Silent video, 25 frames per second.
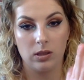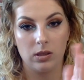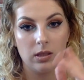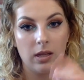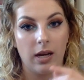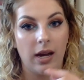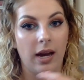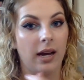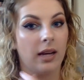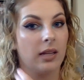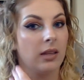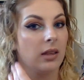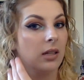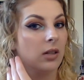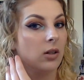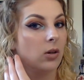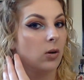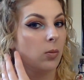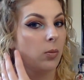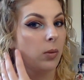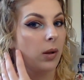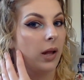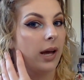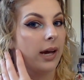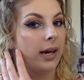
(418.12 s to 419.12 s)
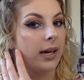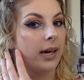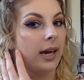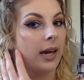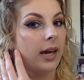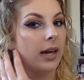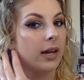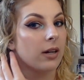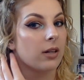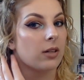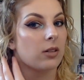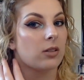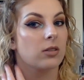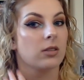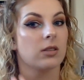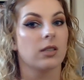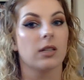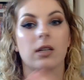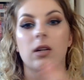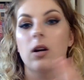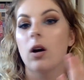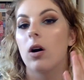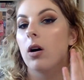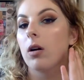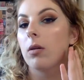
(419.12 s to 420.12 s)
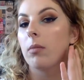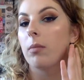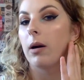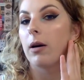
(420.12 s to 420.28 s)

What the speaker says: had little black hairs like on